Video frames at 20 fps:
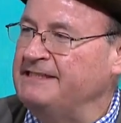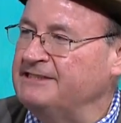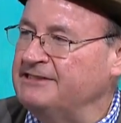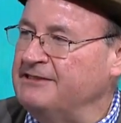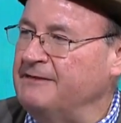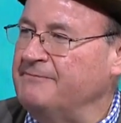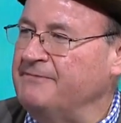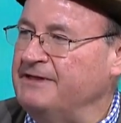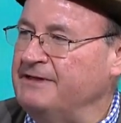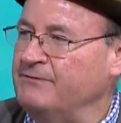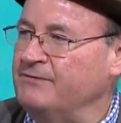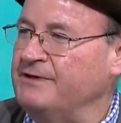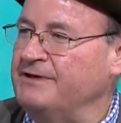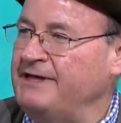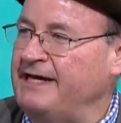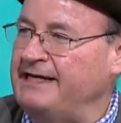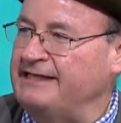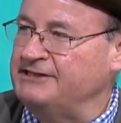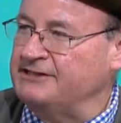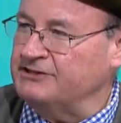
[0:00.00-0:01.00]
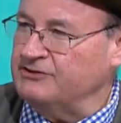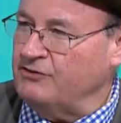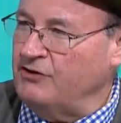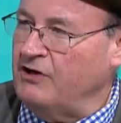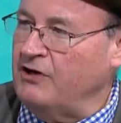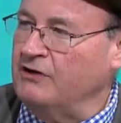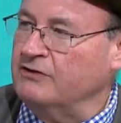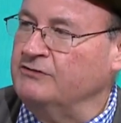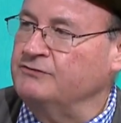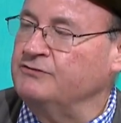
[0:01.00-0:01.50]
it's something where that just
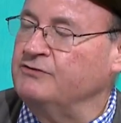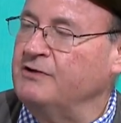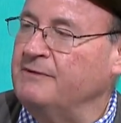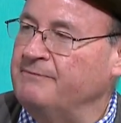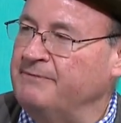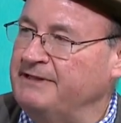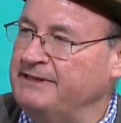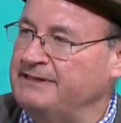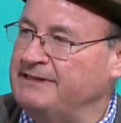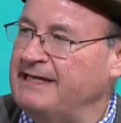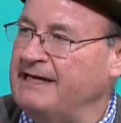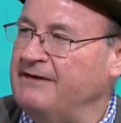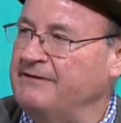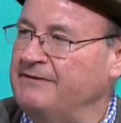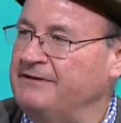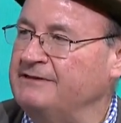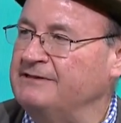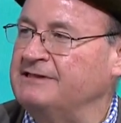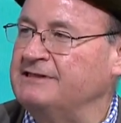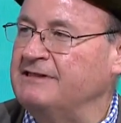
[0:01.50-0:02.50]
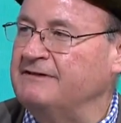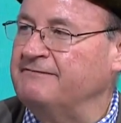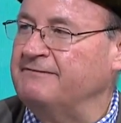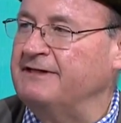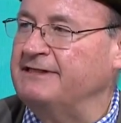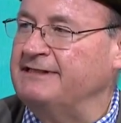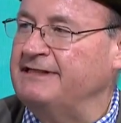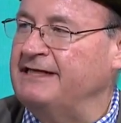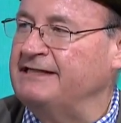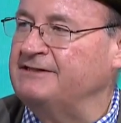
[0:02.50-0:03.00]
all grew up and down there and stuff
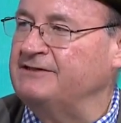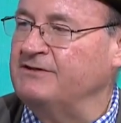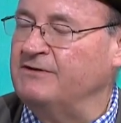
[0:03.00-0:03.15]
like that.